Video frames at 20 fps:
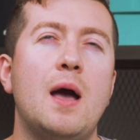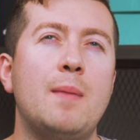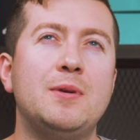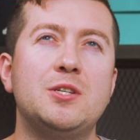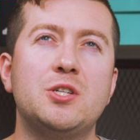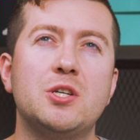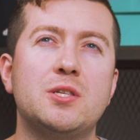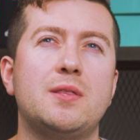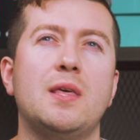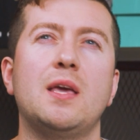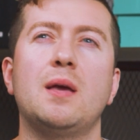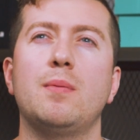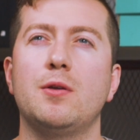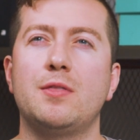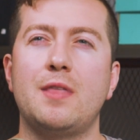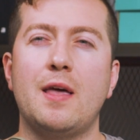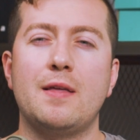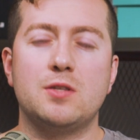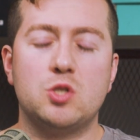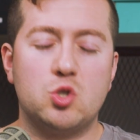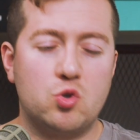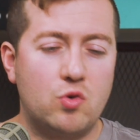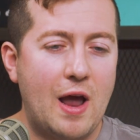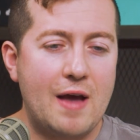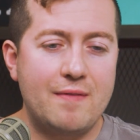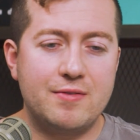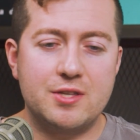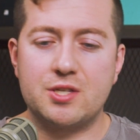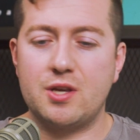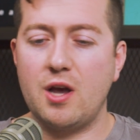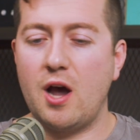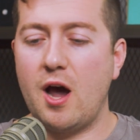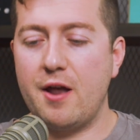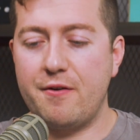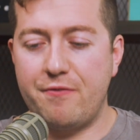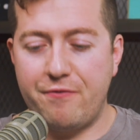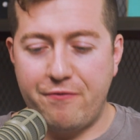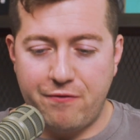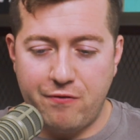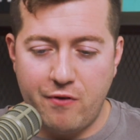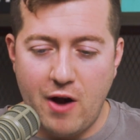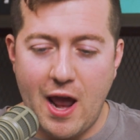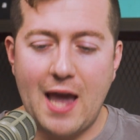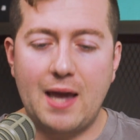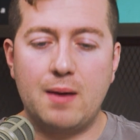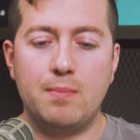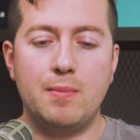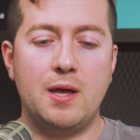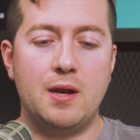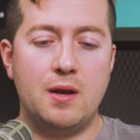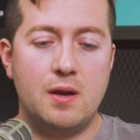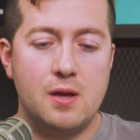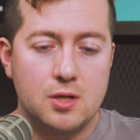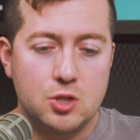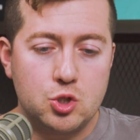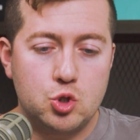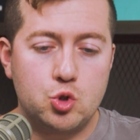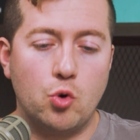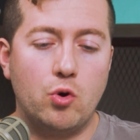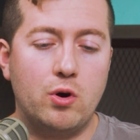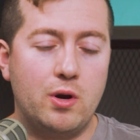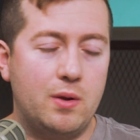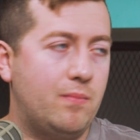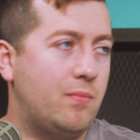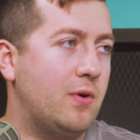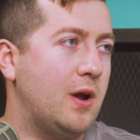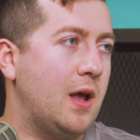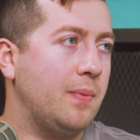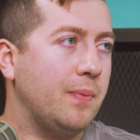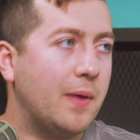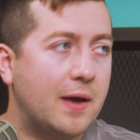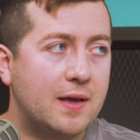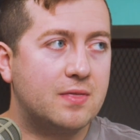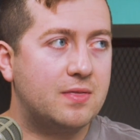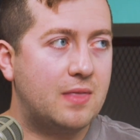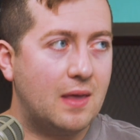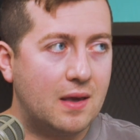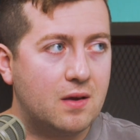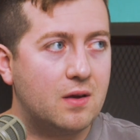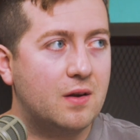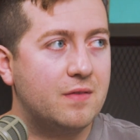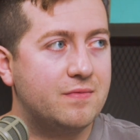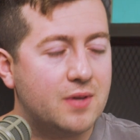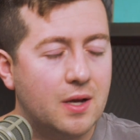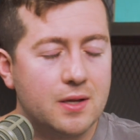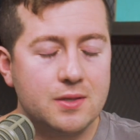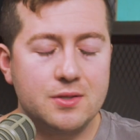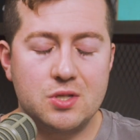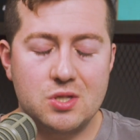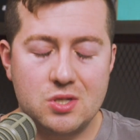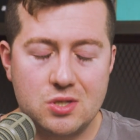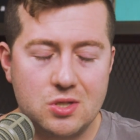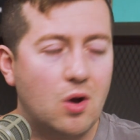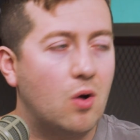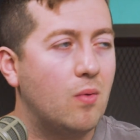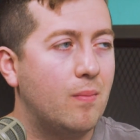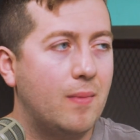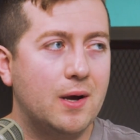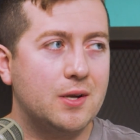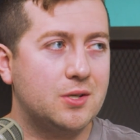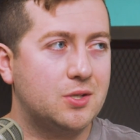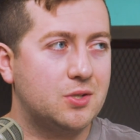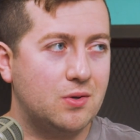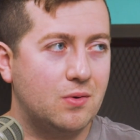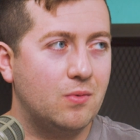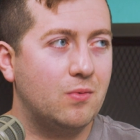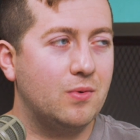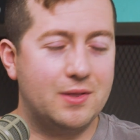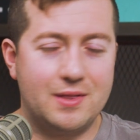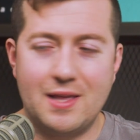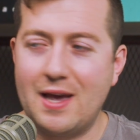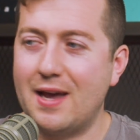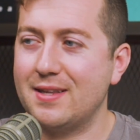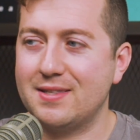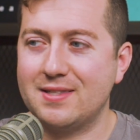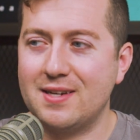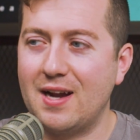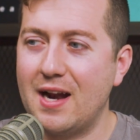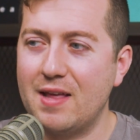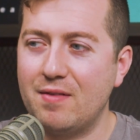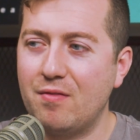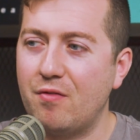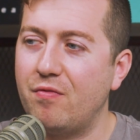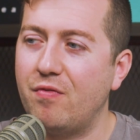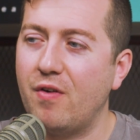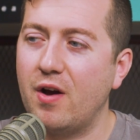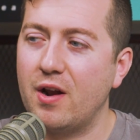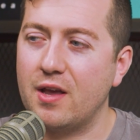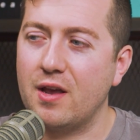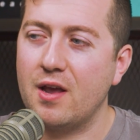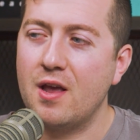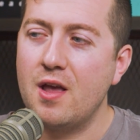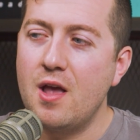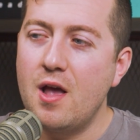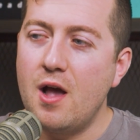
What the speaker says: Just think about that. Travis Scott, Fragment, Jordan Brand. Like they could have done so much with that. It's not even funny.